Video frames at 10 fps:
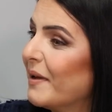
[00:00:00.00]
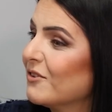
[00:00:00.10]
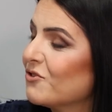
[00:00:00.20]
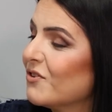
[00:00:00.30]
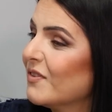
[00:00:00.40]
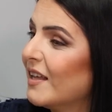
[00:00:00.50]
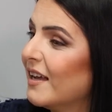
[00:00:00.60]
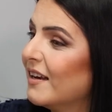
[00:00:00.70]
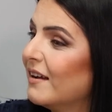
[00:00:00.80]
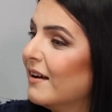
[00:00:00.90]
mentioned
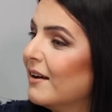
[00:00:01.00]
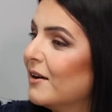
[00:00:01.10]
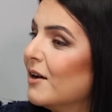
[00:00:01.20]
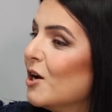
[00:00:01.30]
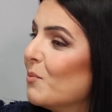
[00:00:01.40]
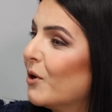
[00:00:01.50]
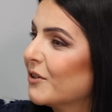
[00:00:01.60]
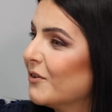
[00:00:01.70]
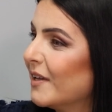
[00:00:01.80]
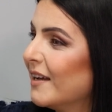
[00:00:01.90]
that
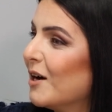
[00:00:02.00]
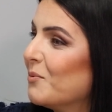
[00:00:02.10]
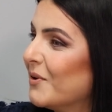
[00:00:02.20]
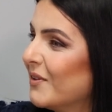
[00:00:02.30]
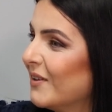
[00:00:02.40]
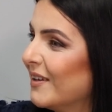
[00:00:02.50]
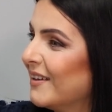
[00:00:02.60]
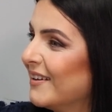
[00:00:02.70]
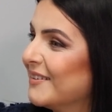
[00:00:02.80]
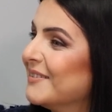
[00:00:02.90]
partnering up with
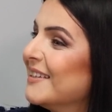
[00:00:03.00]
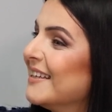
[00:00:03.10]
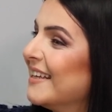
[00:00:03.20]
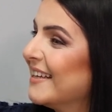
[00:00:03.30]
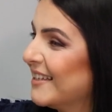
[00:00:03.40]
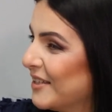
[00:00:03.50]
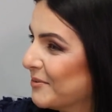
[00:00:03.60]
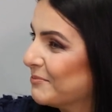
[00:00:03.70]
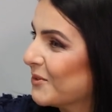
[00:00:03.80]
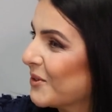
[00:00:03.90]
a
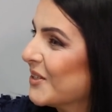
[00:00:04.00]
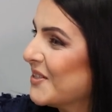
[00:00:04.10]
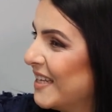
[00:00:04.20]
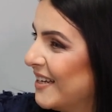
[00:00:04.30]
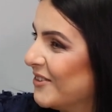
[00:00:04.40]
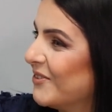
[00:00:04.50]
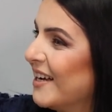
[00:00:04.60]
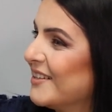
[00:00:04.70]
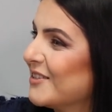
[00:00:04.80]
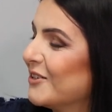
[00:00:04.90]
real estate
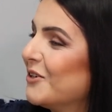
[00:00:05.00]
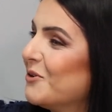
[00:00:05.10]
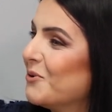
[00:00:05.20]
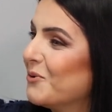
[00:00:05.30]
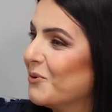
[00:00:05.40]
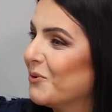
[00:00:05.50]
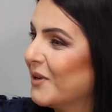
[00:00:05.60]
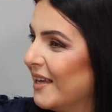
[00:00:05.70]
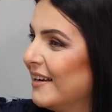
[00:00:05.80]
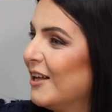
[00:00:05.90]
advisor who
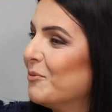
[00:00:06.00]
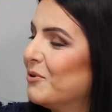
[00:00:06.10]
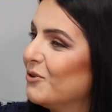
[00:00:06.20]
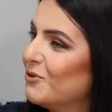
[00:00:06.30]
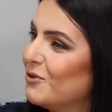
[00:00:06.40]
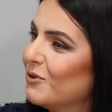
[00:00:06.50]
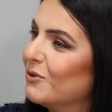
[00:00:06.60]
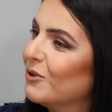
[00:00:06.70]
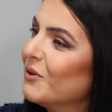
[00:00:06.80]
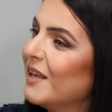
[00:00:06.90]
can help you to
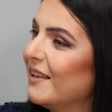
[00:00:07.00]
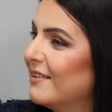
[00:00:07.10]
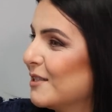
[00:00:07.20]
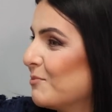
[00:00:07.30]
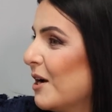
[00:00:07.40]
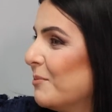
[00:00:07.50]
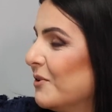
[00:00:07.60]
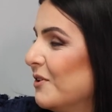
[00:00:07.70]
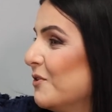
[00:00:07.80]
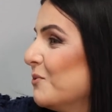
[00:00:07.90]
locate these
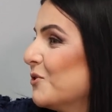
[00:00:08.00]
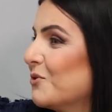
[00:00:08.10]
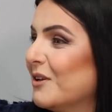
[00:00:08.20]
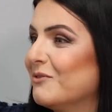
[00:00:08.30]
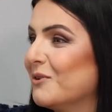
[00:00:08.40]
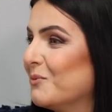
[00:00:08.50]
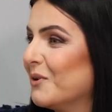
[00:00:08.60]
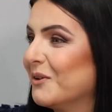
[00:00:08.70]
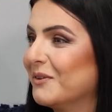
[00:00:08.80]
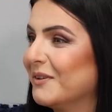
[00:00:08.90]
properties, which even
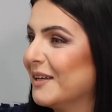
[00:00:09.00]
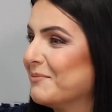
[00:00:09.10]
will